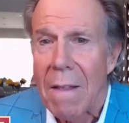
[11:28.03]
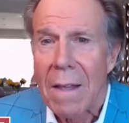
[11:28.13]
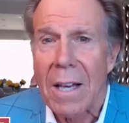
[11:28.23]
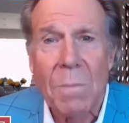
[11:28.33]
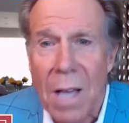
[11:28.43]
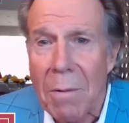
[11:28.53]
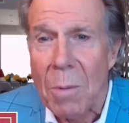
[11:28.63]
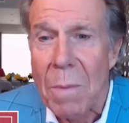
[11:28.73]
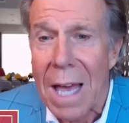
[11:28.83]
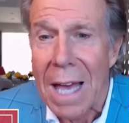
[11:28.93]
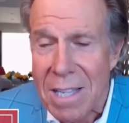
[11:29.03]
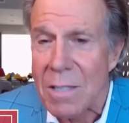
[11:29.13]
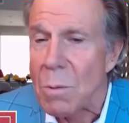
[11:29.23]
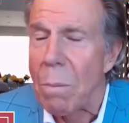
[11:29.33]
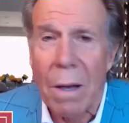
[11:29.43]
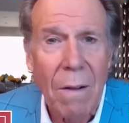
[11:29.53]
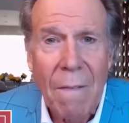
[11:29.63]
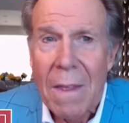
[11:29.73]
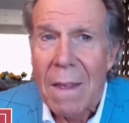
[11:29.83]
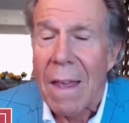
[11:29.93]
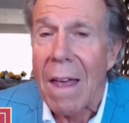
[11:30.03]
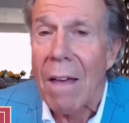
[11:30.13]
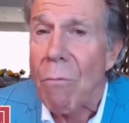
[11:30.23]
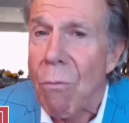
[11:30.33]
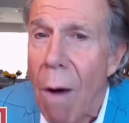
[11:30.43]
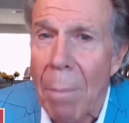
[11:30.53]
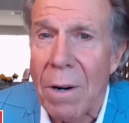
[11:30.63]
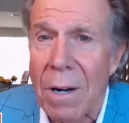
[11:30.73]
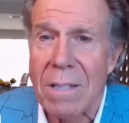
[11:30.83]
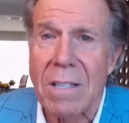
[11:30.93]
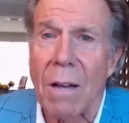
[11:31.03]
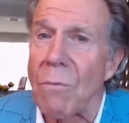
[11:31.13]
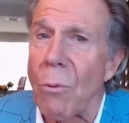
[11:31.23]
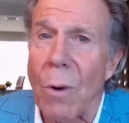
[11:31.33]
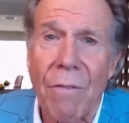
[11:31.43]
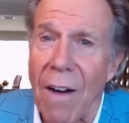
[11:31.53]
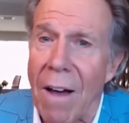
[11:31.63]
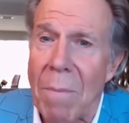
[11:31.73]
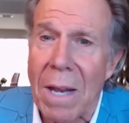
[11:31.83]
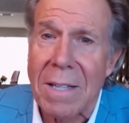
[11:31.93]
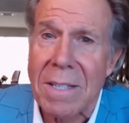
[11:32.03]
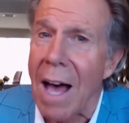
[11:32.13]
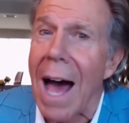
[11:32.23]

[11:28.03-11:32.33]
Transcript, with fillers: comes up to me and says, Bill, if Robert has done 45 minutes,